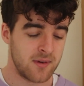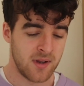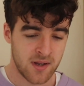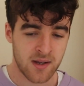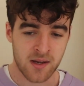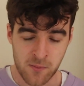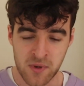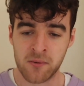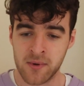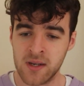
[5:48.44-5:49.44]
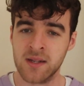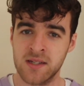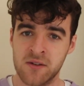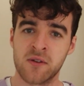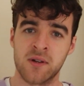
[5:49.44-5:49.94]
It can be really
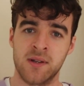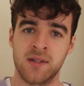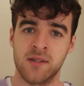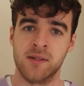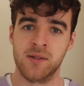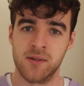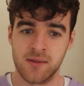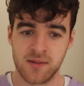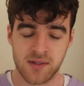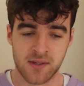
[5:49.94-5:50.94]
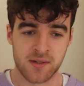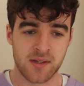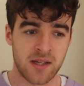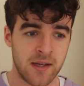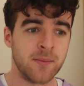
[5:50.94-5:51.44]
difficult to
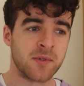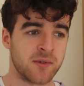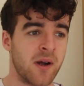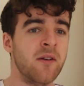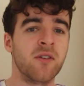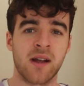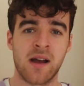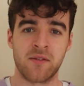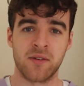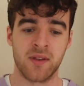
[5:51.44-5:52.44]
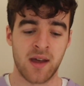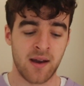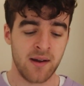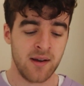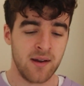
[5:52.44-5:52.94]
keep striving after
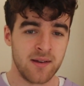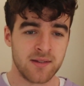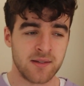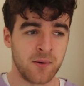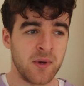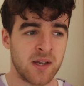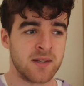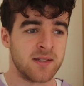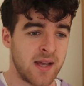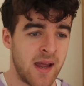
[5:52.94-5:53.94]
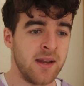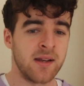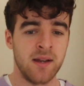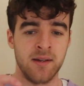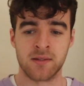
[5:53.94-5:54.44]
that. So we can
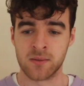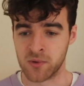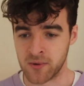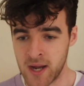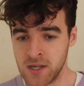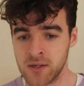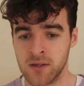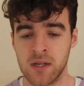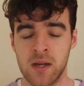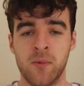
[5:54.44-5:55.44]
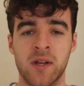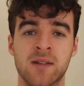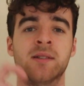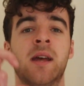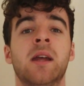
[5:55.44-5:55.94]
take inspiration and we
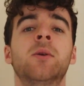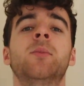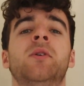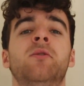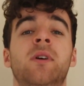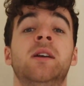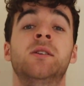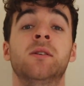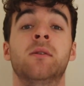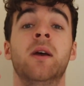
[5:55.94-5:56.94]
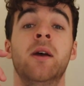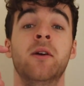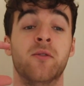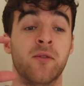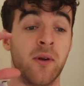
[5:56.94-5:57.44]
can take motivation
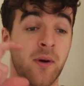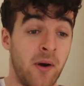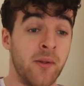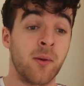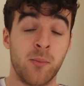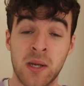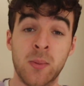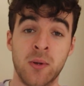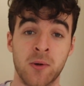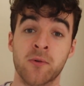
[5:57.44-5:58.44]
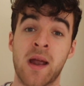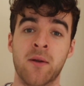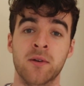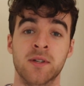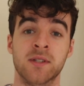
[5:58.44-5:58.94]
for other people
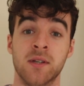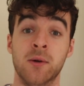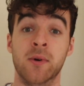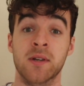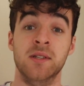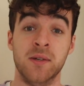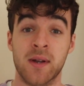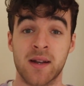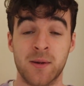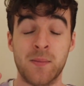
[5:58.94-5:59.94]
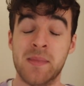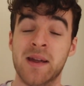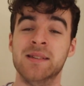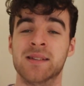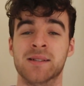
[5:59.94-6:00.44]
around us who are doing an
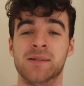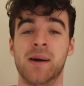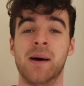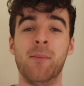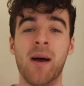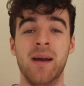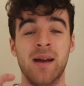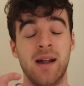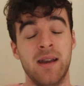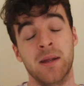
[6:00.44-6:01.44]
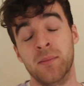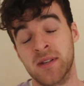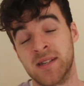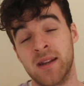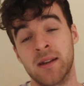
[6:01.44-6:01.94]
amazing job at
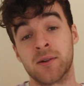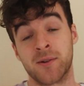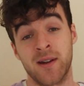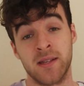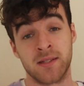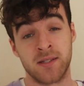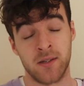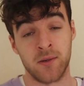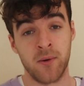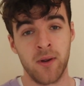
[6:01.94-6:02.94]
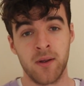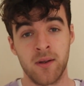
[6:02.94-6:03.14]
imitating Christ too.